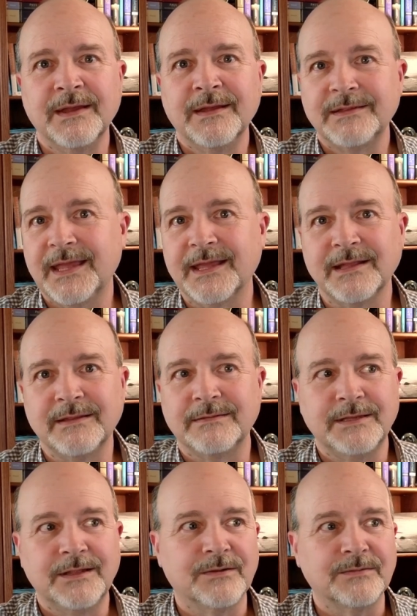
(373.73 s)
taken,
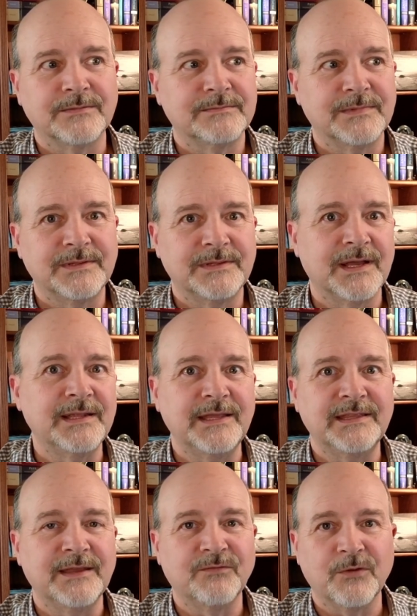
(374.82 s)
you know, done
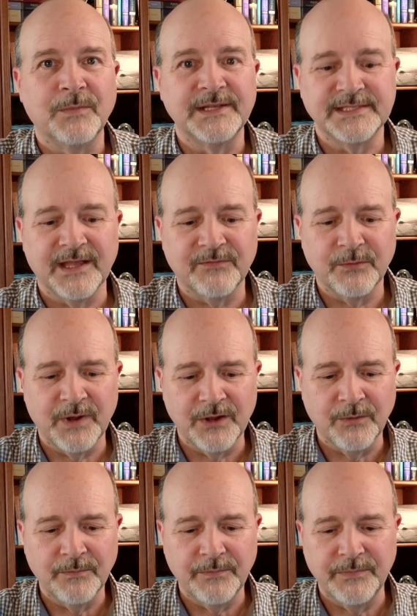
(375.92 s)
anything for myself for my
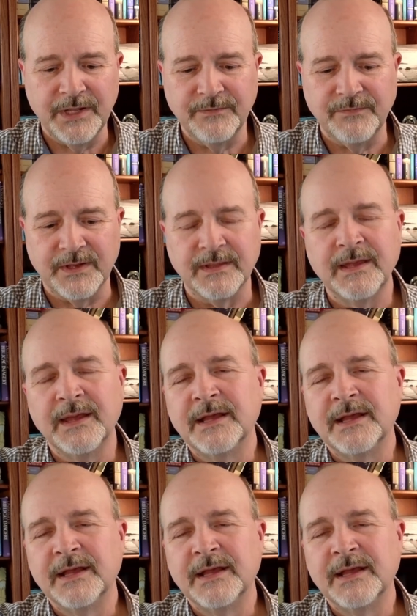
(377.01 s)
own benefit.